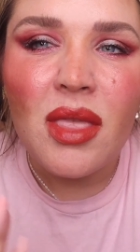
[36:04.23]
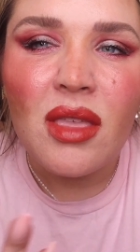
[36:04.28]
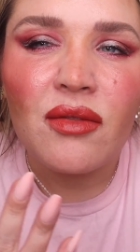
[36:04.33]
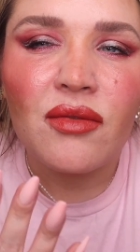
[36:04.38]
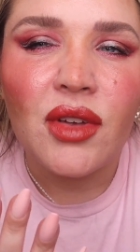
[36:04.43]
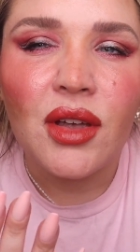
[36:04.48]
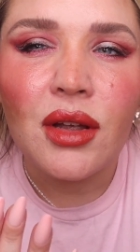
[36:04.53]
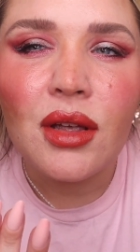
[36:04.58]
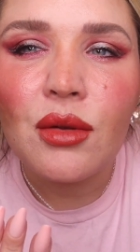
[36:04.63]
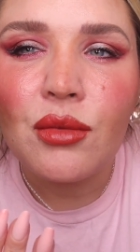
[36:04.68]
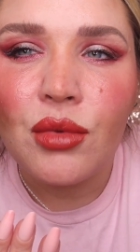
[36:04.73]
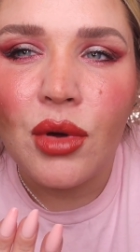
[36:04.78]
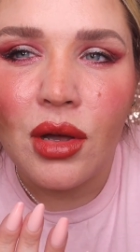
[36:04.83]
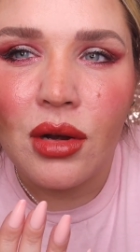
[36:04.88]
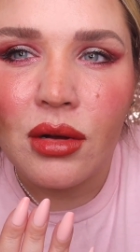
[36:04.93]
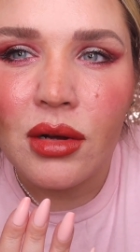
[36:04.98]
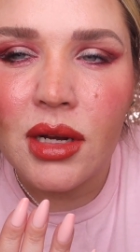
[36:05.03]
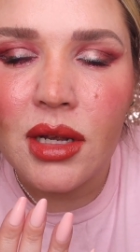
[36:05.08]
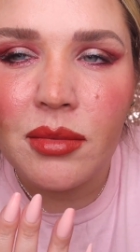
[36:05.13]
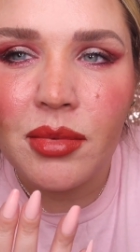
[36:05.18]
Very
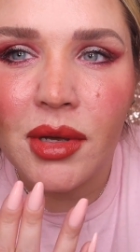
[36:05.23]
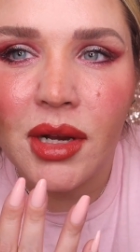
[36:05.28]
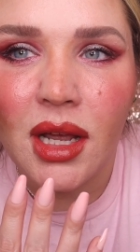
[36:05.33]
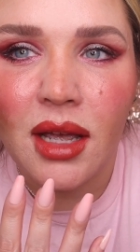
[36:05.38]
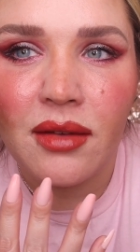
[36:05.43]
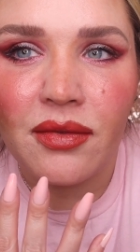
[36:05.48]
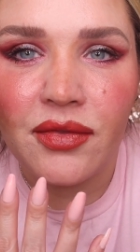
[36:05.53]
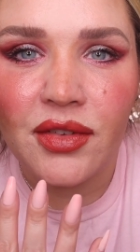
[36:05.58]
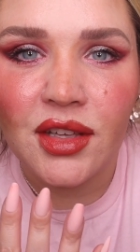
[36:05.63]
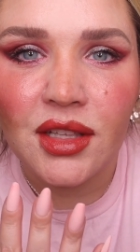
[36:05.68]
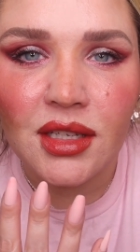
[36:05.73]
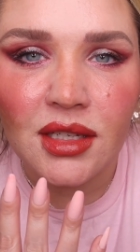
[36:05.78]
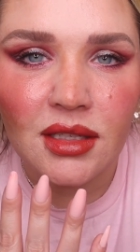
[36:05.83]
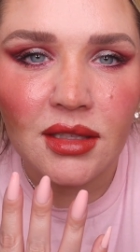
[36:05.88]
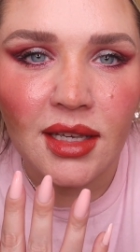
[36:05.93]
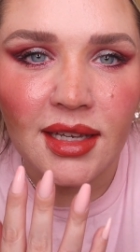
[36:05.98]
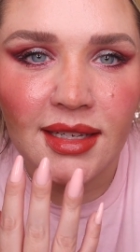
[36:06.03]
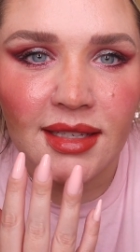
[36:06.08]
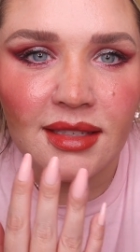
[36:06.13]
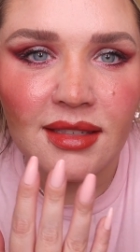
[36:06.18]
watery, but I feel
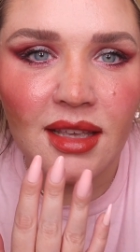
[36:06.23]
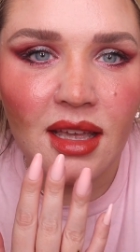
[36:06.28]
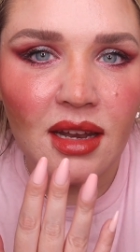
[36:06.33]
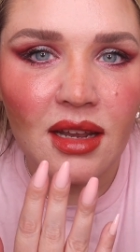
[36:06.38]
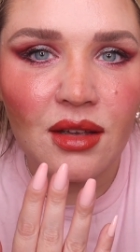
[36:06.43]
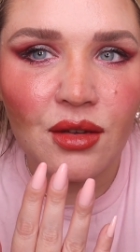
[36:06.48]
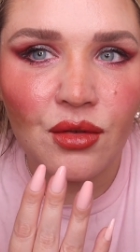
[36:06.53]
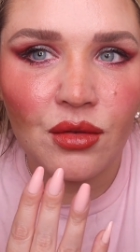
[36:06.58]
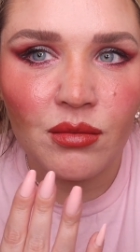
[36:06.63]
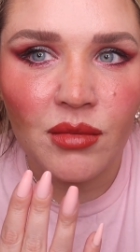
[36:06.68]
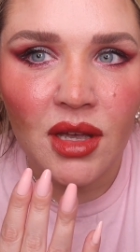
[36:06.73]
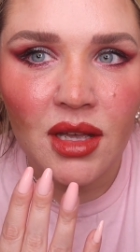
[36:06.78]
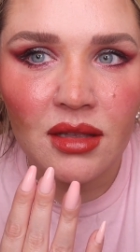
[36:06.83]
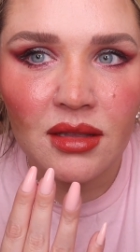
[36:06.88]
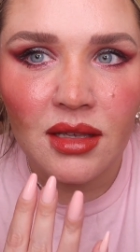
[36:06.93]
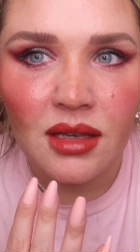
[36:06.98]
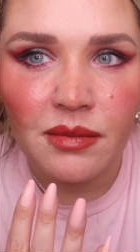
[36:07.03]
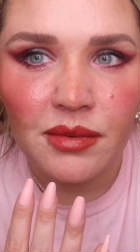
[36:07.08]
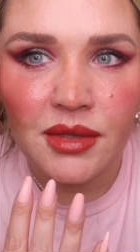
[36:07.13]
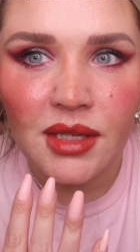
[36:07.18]
it like setting on my
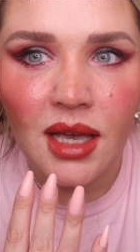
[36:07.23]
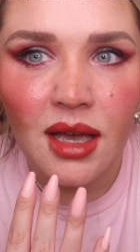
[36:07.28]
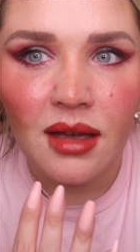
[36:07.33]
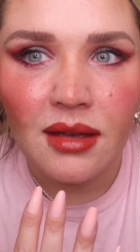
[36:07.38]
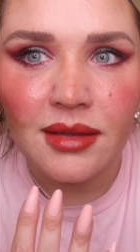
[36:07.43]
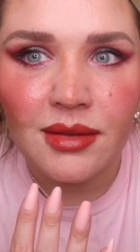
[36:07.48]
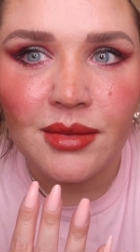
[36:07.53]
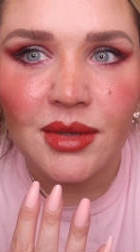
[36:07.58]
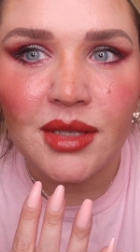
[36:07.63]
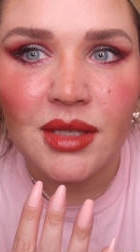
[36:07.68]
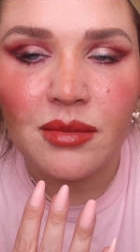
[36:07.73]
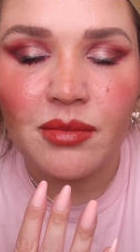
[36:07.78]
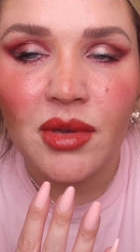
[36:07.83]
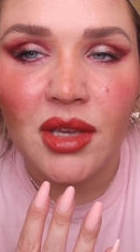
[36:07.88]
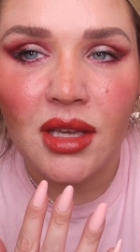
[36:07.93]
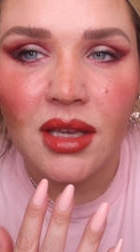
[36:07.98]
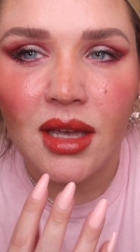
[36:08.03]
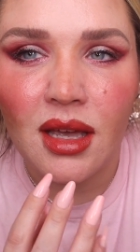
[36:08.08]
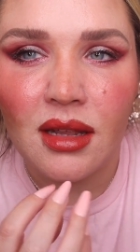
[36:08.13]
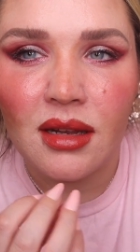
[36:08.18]
lips as we
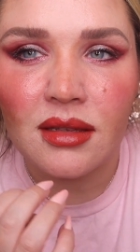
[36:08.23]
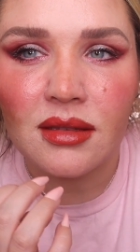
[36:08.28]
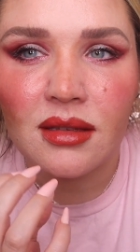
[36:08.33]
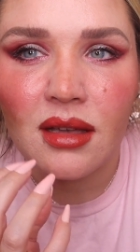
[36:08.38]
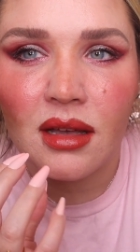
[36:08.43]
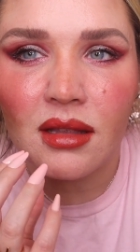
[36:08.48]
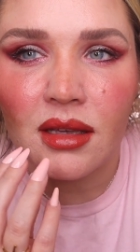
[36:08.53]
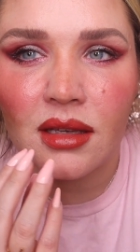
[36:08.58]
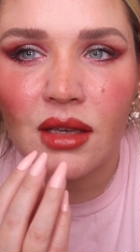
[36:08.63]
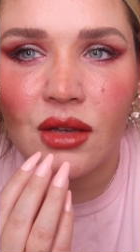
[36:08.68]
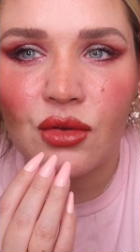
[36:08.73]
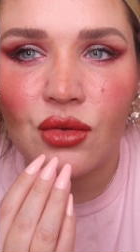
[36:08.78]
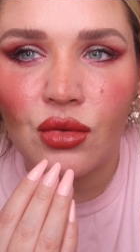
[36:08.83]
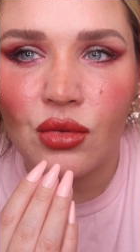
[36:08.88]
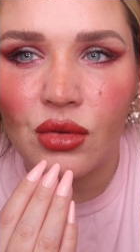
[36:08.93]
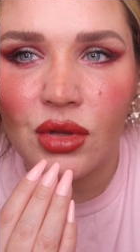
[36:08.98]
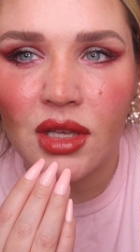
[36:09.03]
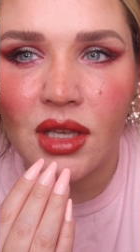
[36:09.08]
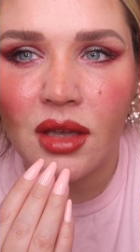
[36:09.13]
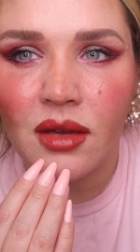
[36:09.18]
speak and it's got like a
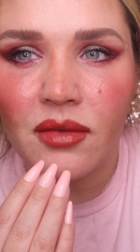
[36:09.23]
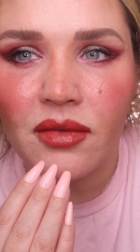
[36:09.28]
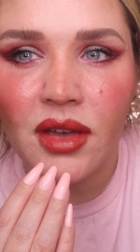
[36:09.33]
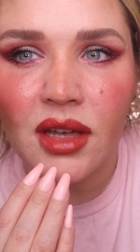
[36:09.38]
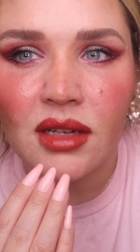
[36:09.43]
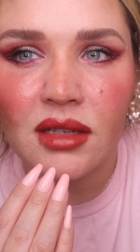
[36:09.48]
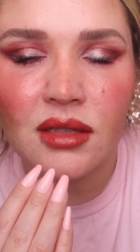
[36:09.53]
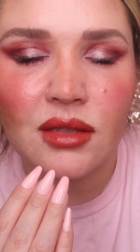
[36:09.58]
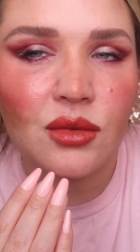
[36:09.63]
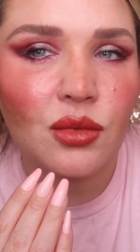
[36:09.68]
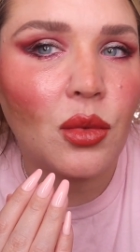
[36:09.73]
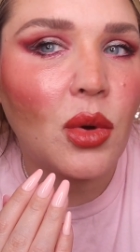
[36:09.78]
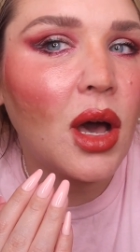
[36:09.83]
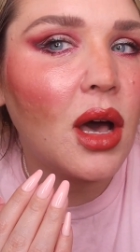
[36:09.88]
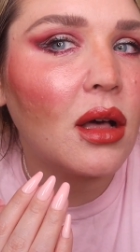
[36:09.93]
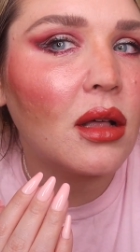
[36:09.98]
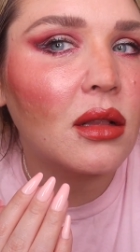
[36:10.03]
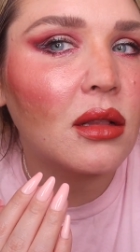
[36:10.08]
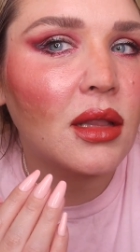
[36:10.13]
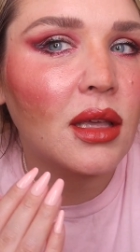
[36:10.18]
cooling effect as
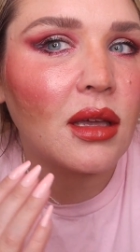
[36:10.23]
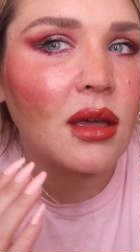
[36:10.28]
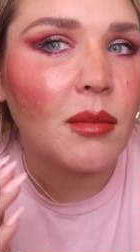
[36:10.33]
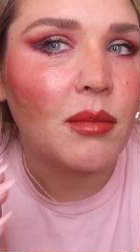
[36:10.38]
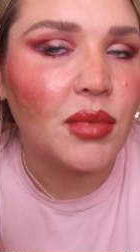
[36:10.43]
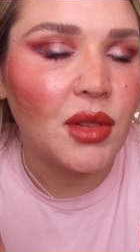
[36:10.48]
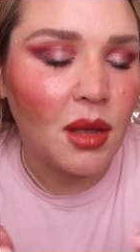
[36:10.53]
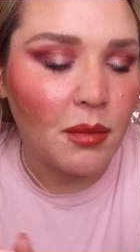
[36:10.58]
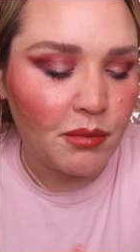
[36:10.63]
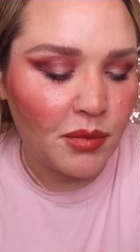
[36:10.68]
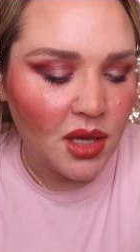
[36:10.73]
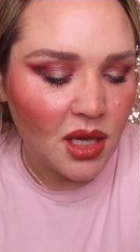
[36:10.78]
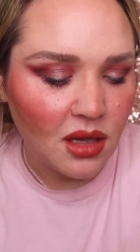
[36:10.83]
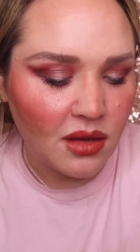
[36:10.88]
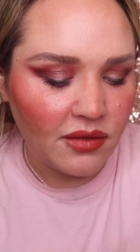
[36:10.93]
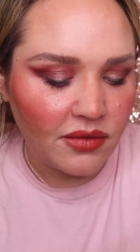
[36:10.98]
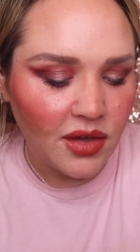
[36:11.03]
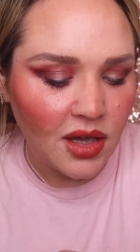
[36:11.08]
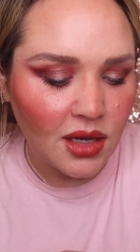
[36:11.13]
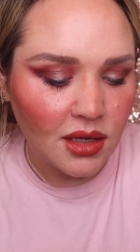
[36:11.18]
well, like a plumping
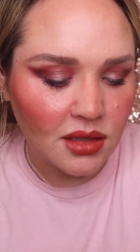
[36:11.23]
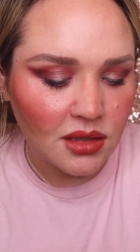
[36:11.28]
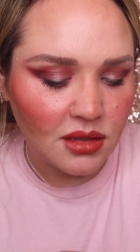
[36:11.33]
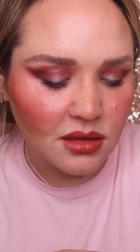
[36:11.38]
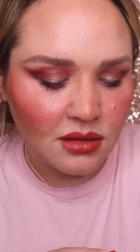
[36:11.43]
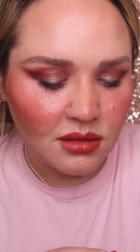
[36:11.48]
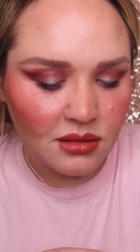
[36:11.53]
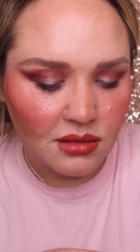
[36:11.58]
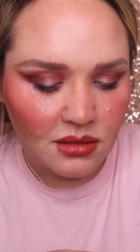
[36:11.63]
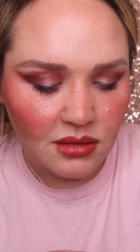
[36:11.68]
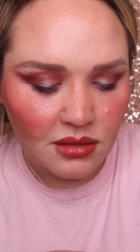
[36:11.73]
effect.